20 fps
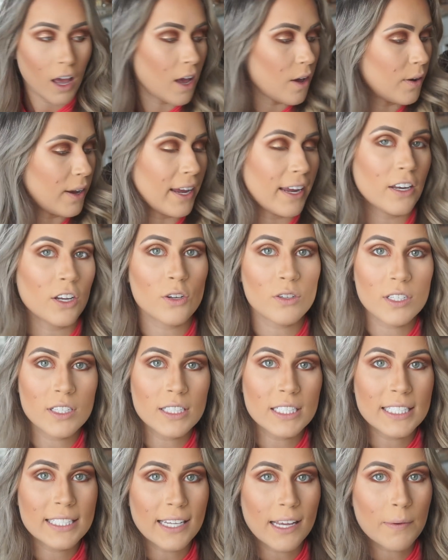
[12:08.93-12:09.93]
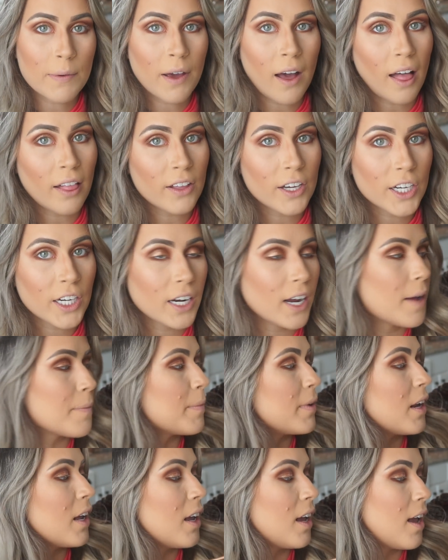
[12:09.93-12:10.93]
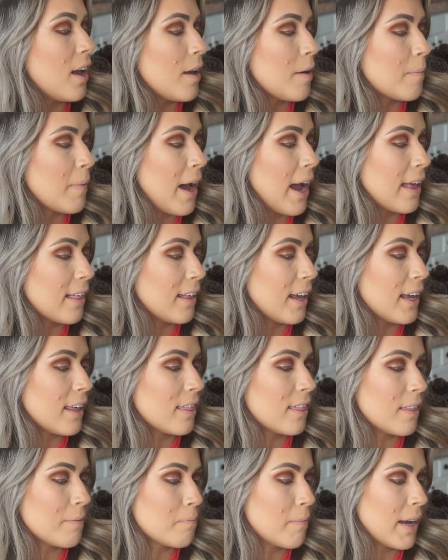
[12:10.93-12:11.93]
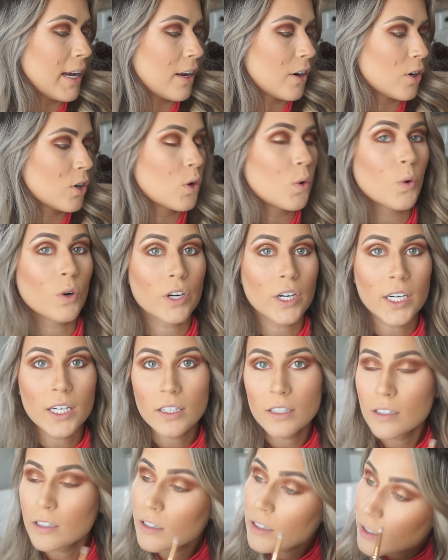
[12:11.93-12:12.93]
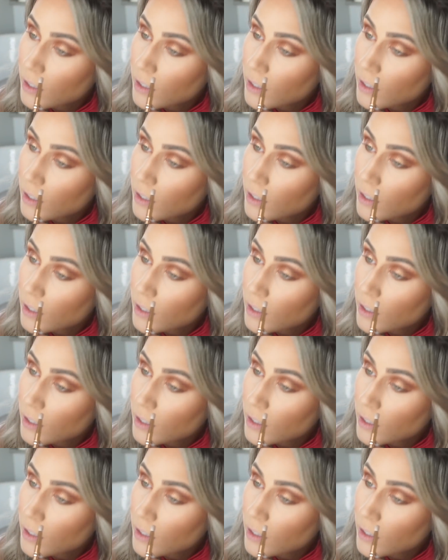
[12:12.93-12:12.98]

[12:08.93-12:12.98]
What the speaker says: Okay, and using the same color, I'm gonna highlight my inner corner